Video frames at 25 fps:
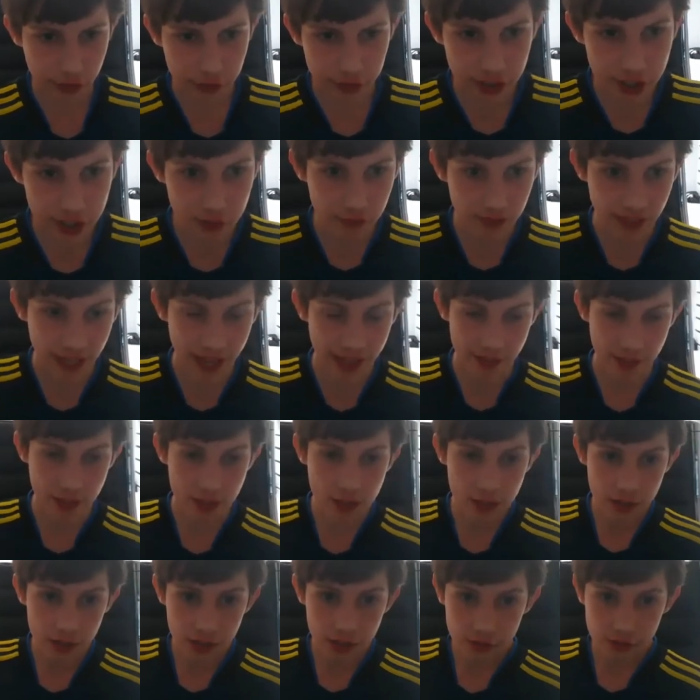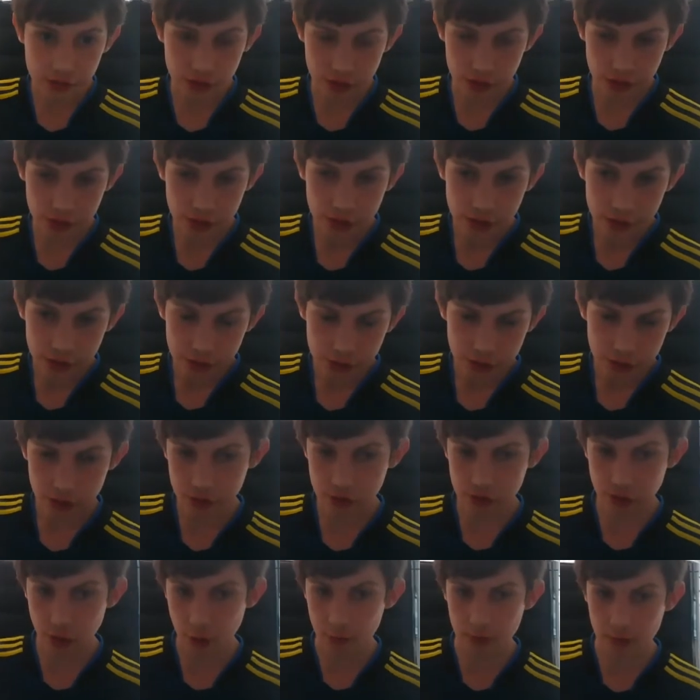you let.
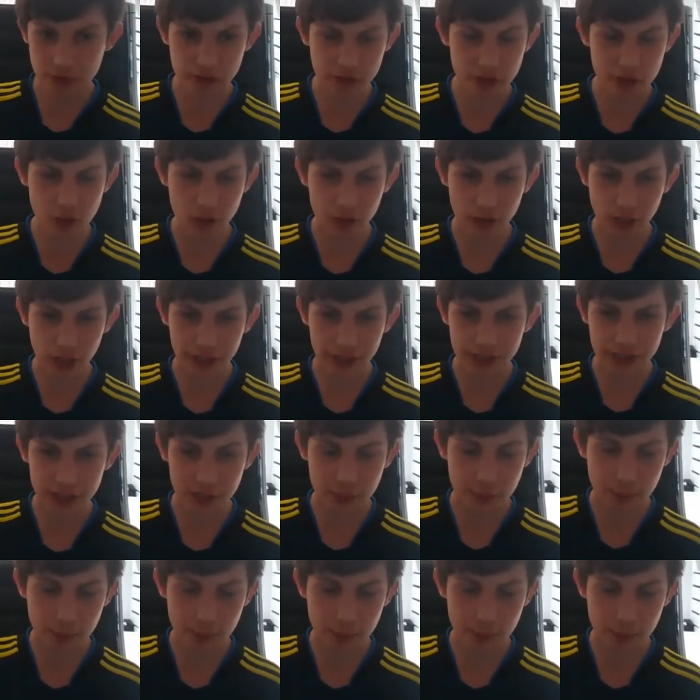So it's not like in